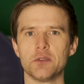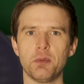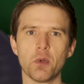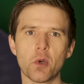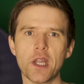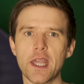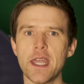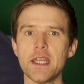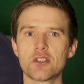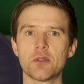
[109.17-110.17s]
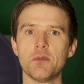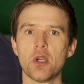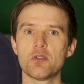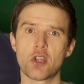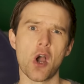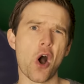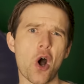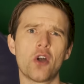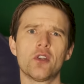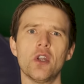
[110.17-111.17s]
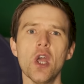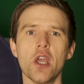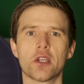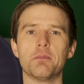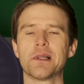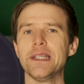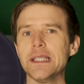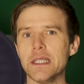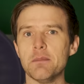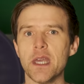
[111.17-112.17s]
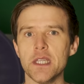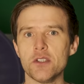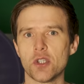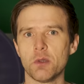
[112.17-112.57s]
but we want to hit some notes that aren't completely major.